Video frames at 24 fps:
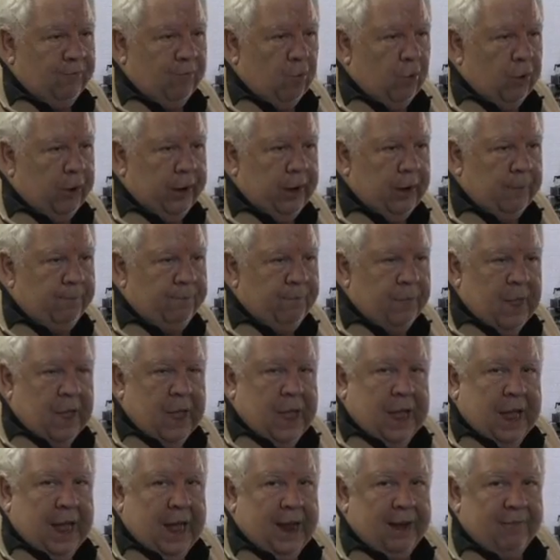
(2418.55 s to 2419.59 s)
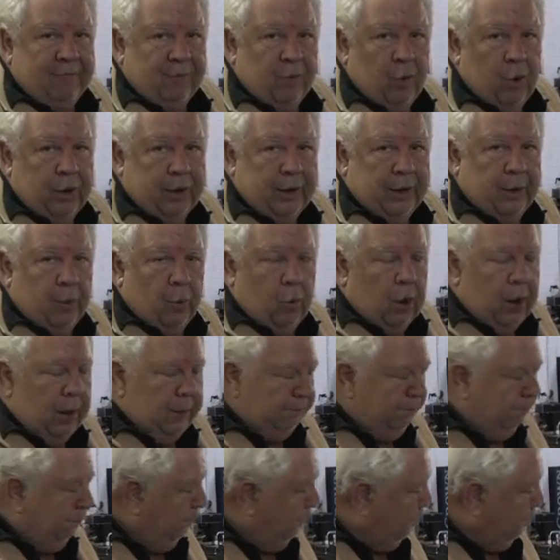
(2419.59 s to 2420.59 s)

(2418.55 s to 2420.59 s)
for you. I have no idea why.